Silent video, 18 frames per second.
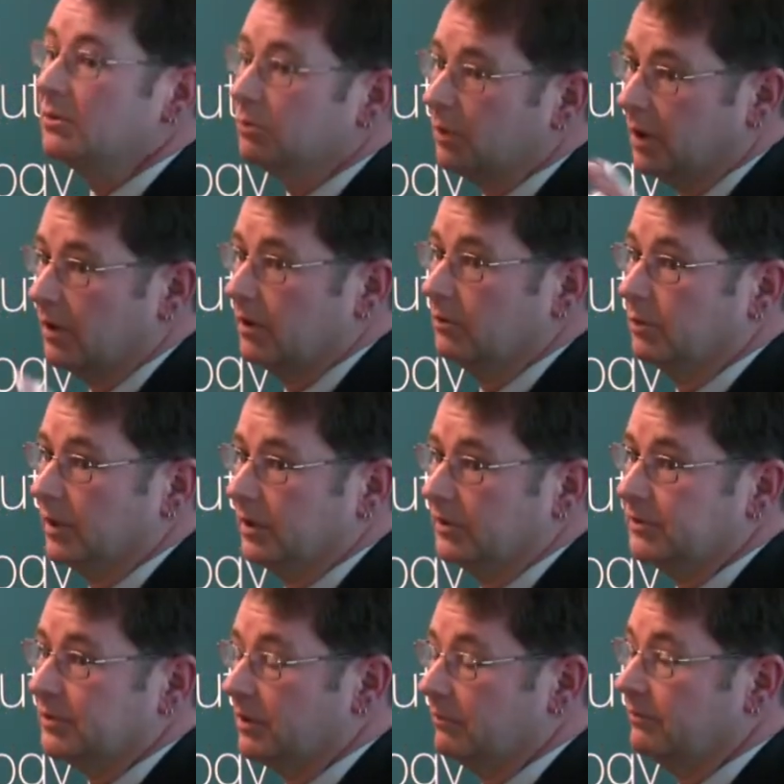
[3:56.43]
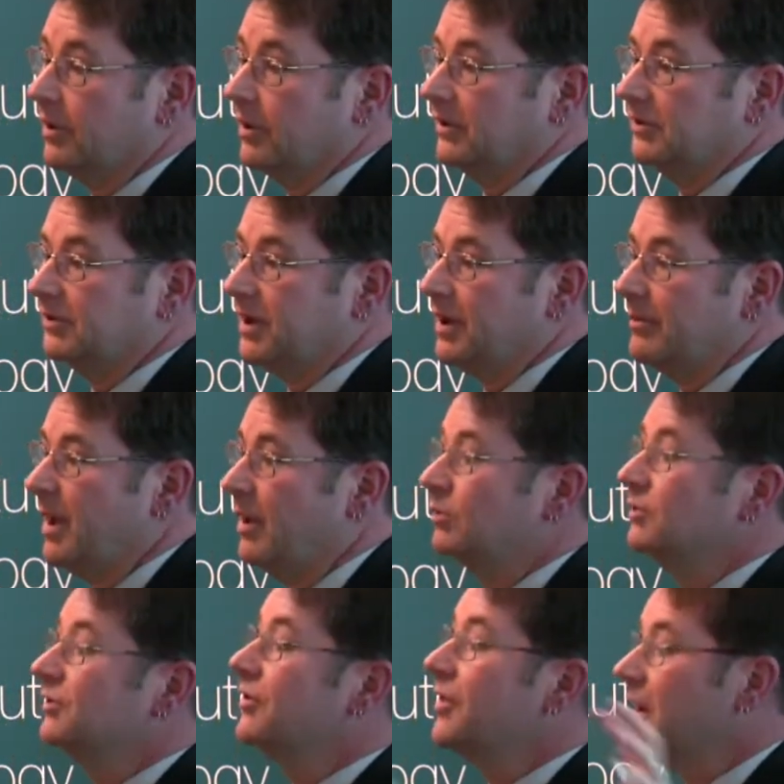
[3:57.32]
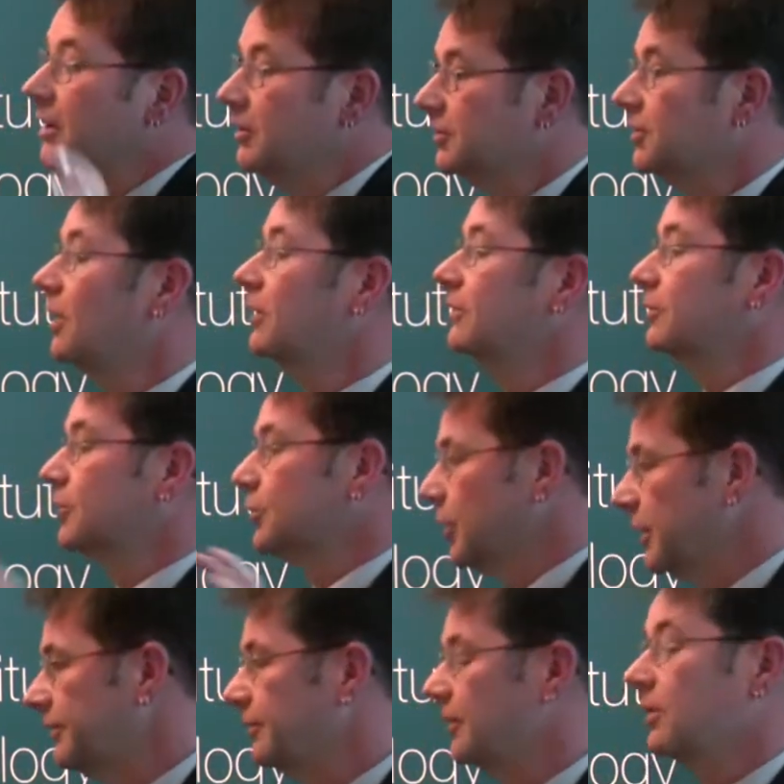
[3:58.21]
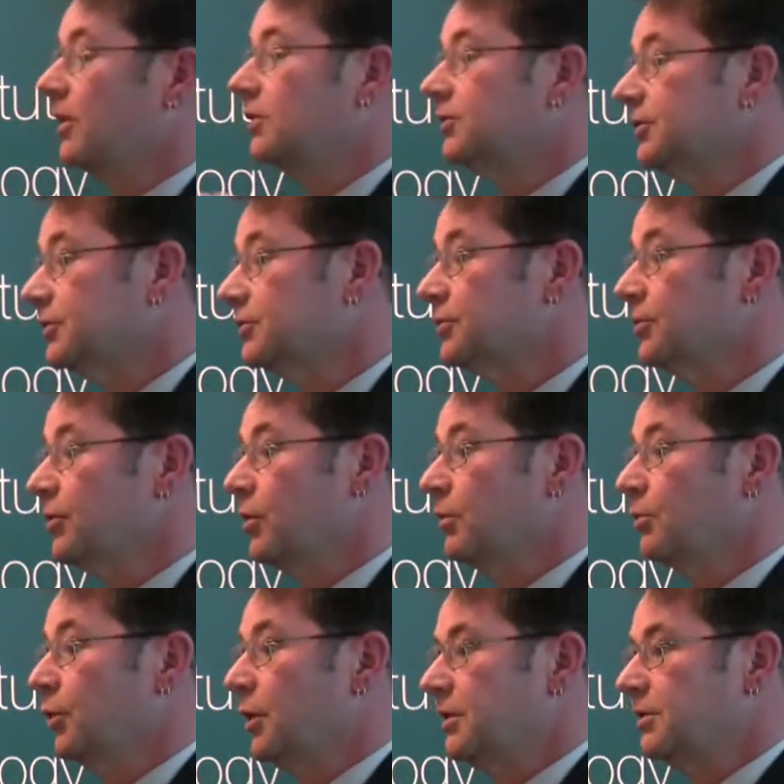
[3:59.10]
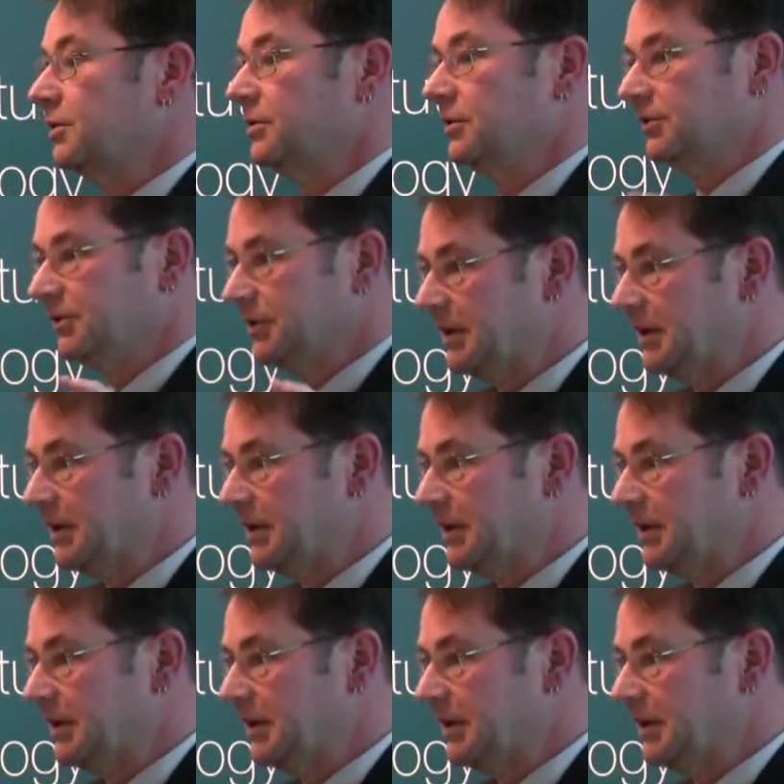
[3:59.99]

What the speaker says: One of the really strong findings to come out was those kind of grief and loss and trauma issues